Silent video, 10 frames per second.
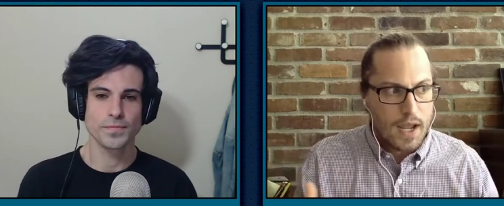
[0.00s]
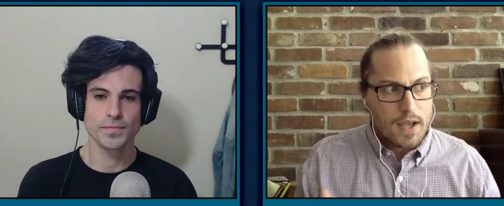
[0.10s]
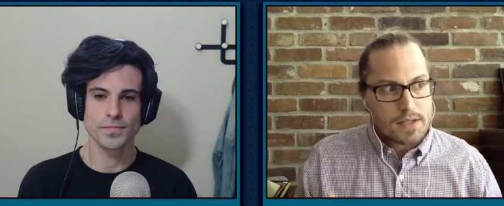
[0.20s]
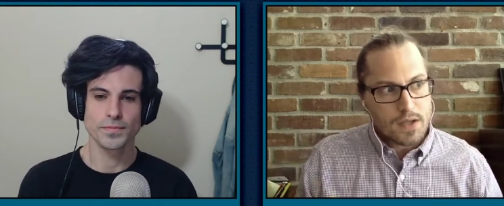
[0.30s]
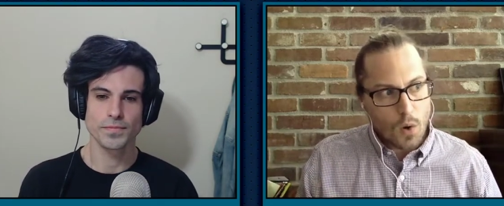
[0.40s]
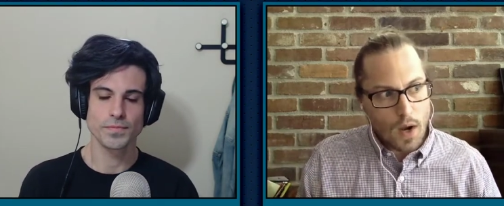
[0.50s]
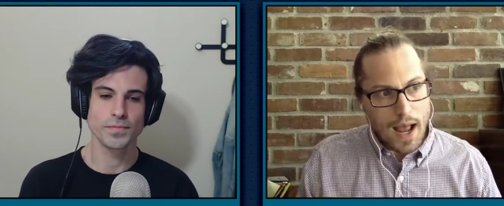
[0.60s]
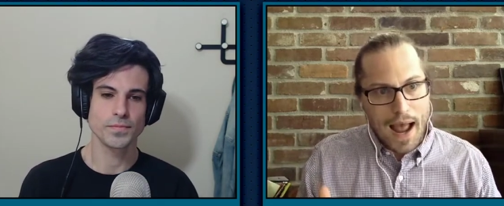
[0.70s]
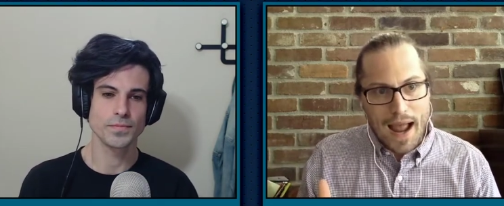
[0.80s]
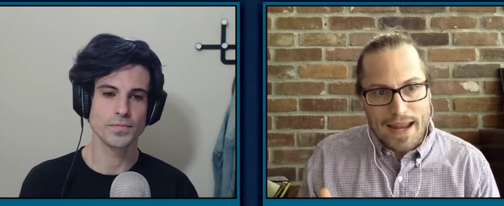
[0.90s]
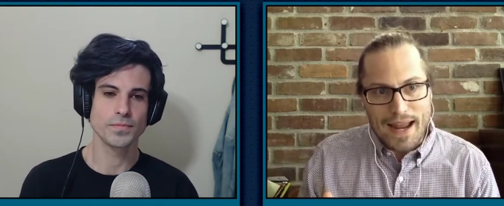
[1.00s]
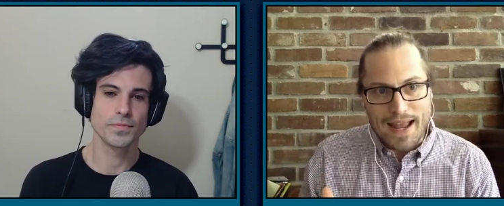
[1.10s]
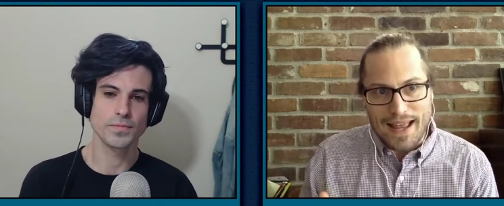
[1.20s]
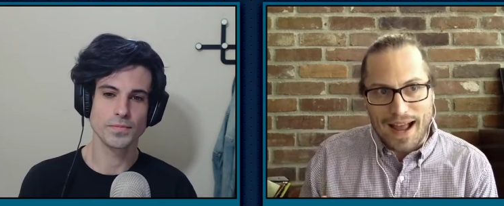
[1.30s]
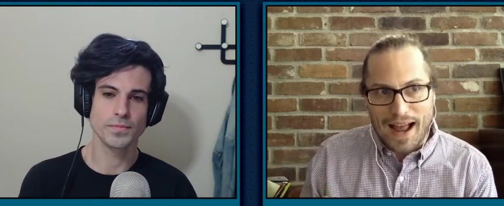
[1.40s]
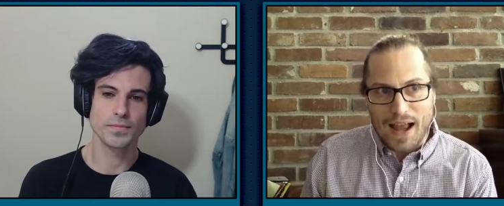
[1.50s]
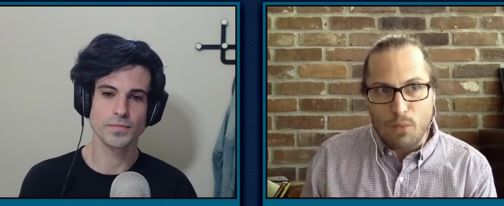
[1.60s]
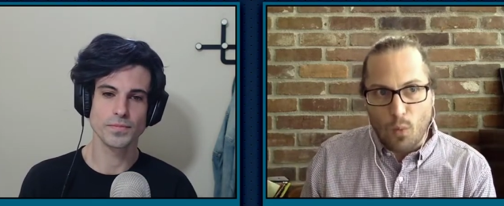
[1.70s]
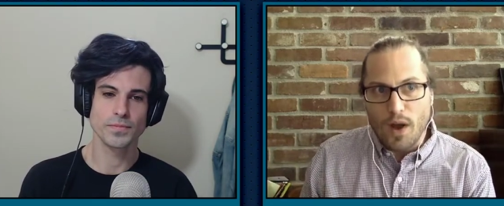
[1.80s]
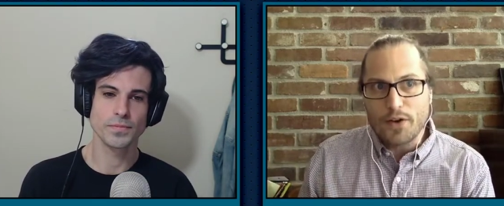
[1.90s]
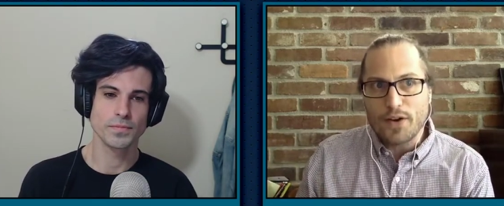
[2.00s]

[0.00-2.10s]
Speaker 1: So I I wonder